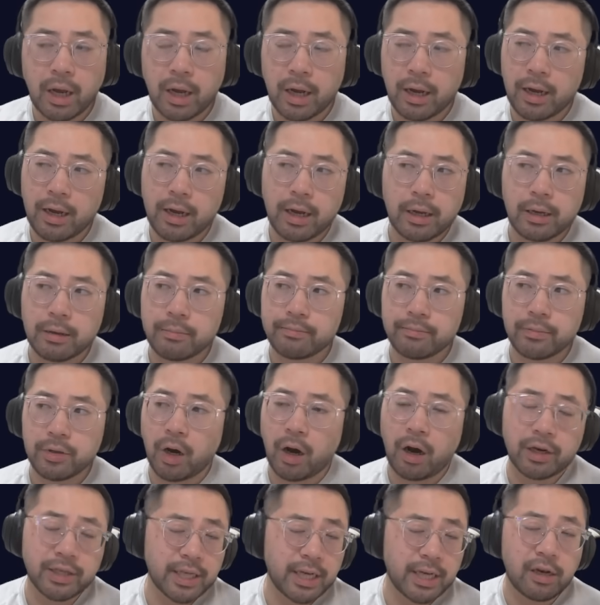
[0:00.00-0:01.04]

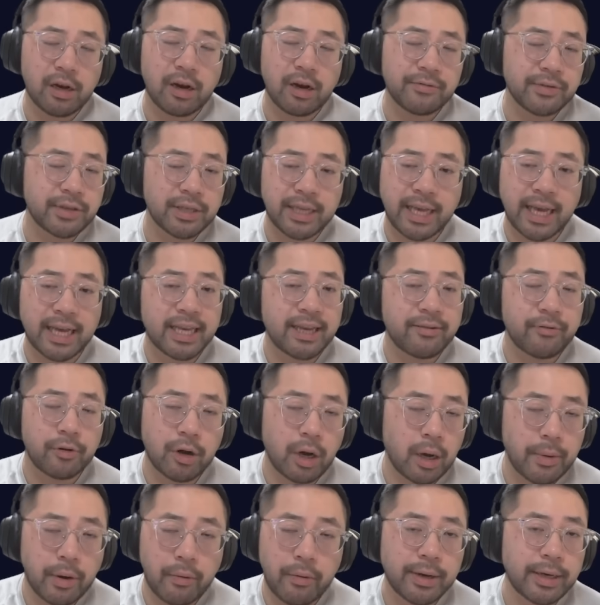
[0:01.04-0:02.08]
Harsetti obviously can't give her
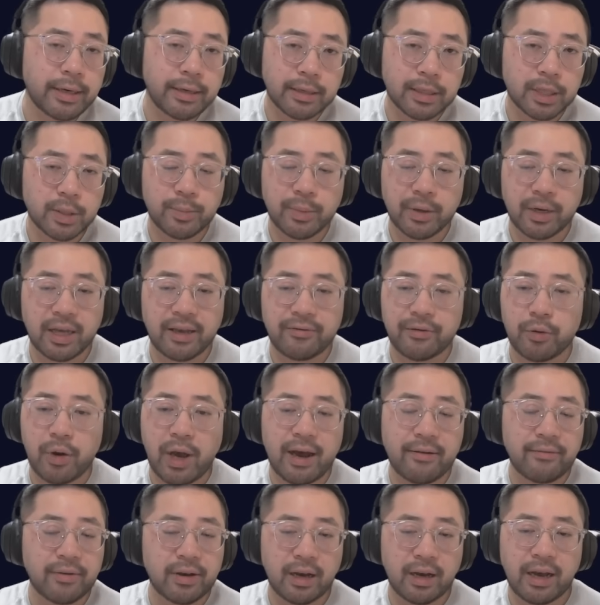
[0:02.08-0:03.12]
combat readiness, but if you
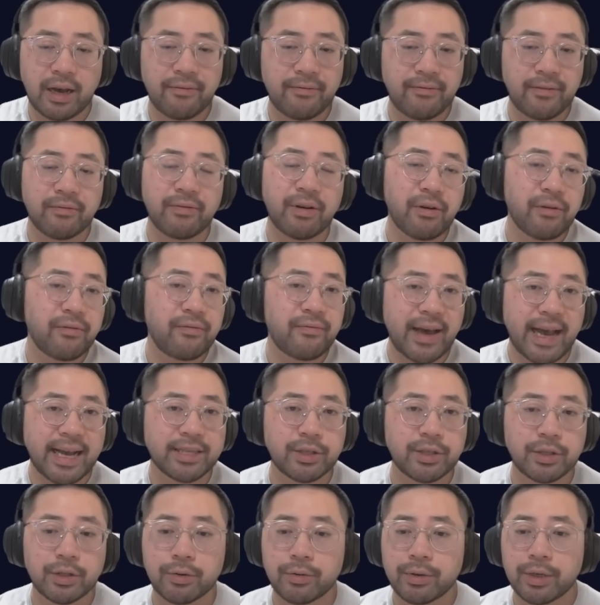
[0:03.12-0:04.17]
have a very
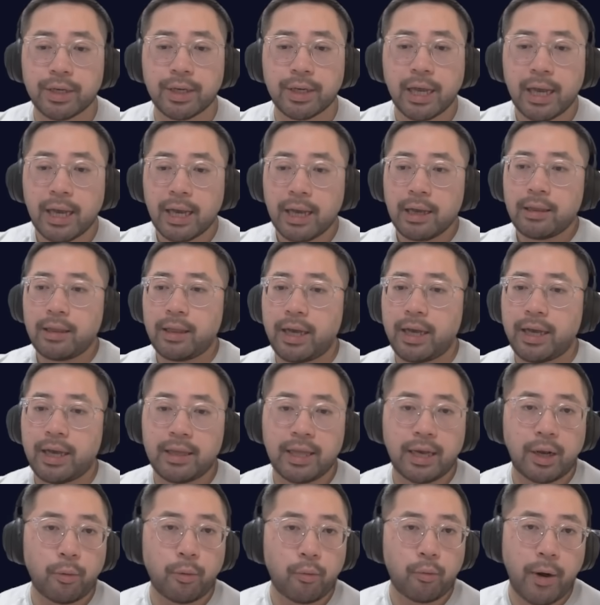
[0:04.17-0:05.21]
fast unit
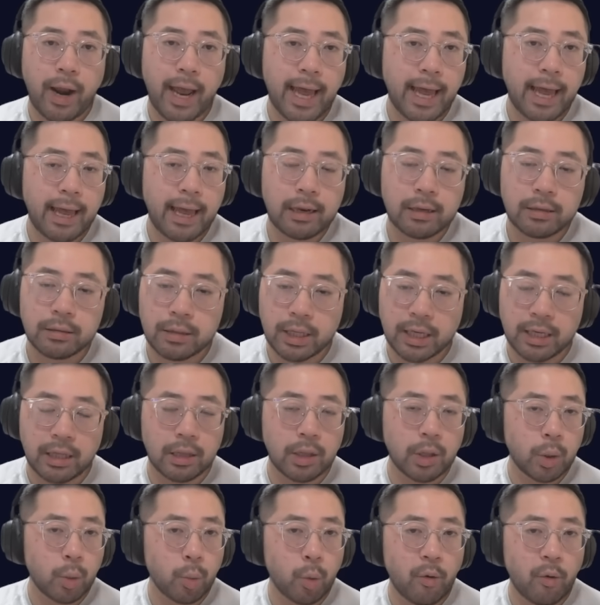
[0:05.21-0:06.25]
like a Ran, like a
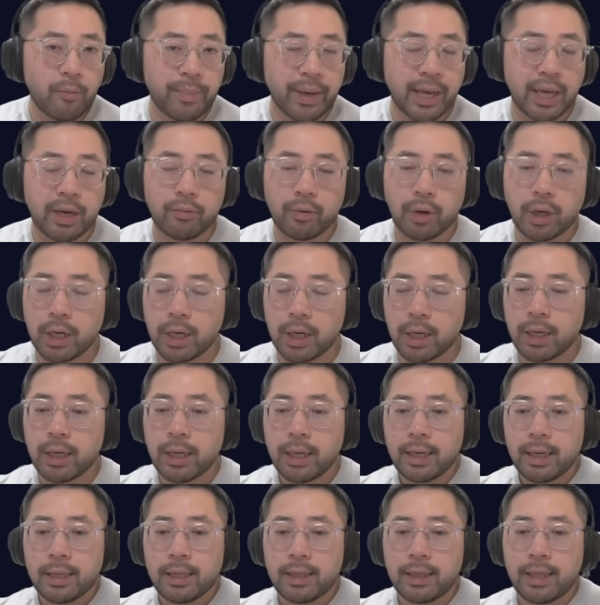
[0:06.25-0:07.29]
Lomo Peyra,
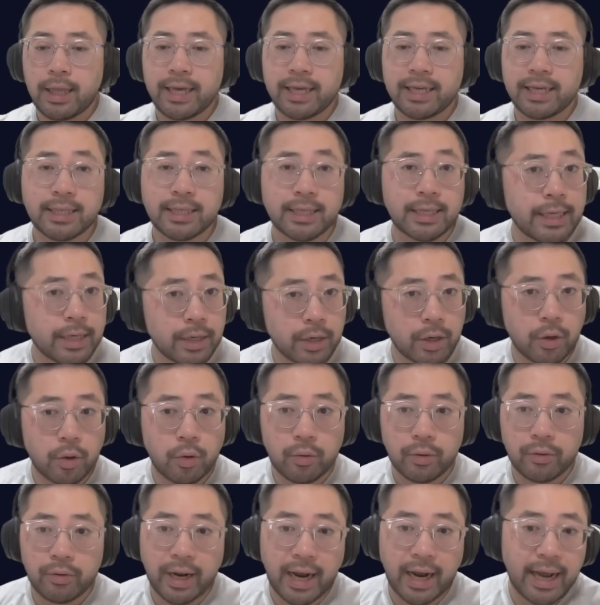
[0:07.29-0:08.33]
like a
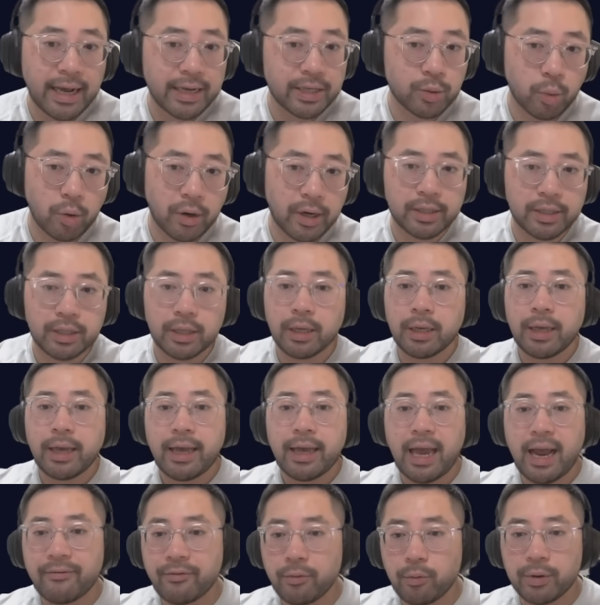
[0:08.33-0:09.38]
Zio, right, S1,
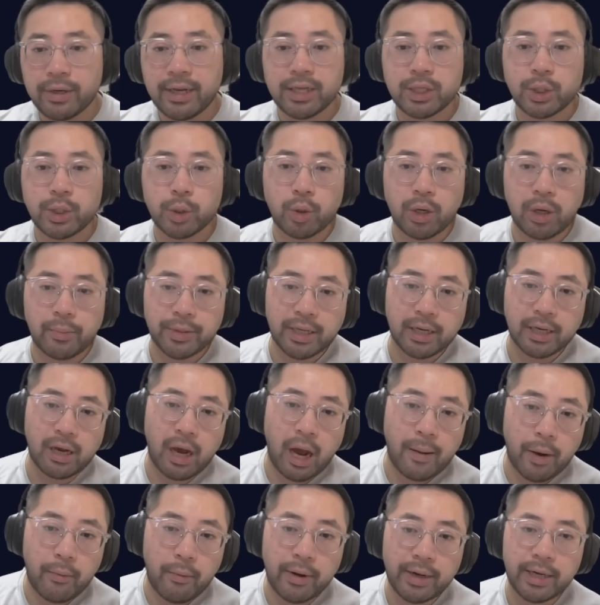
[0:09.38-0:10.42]
everyone gets 20%
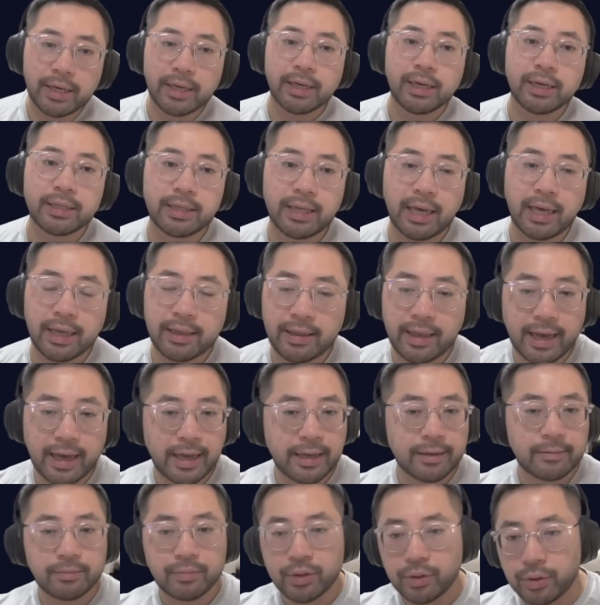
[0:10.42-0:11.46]
combat readiness, and
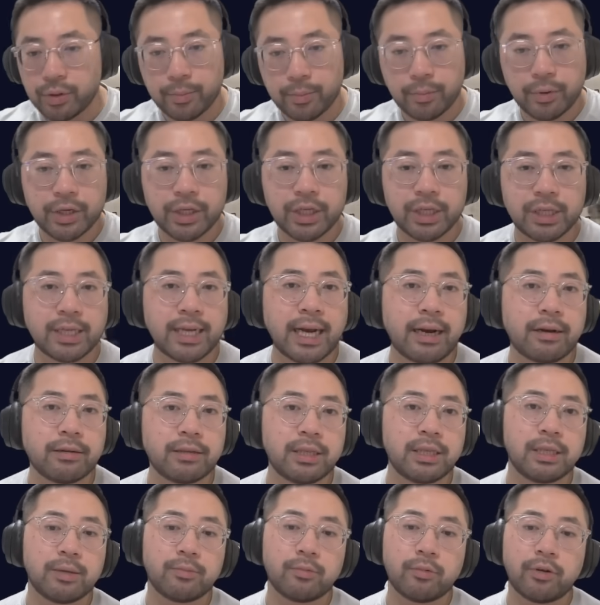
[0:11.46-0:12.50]
then you can bridge the entire
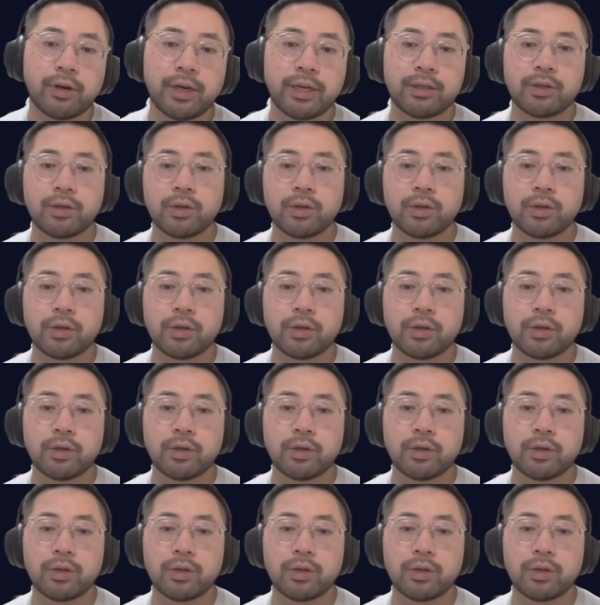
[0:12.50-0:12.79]
team, right?